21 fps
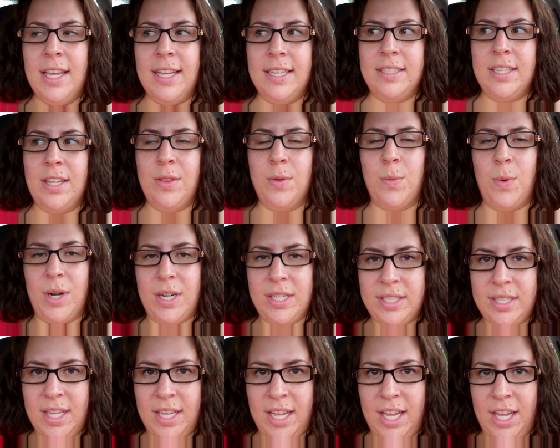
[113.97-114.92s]
He said the
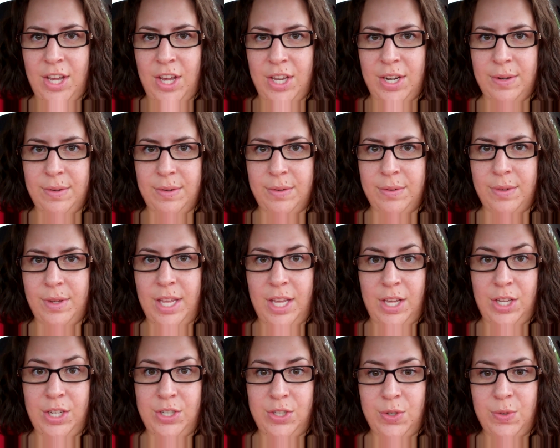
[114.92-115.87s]
worst thing he
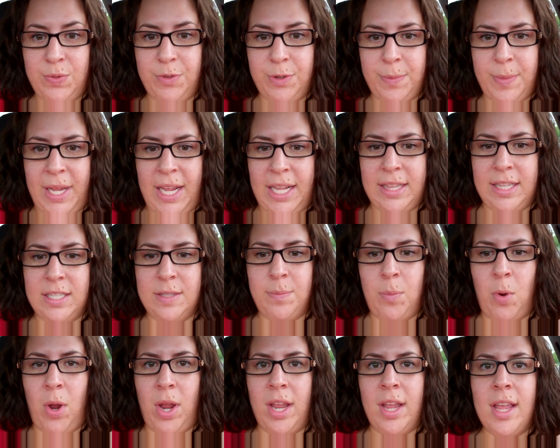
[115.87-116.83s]
could do for me at this
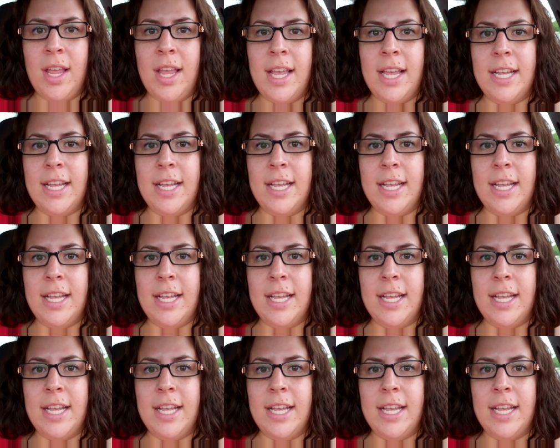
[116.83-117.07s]
point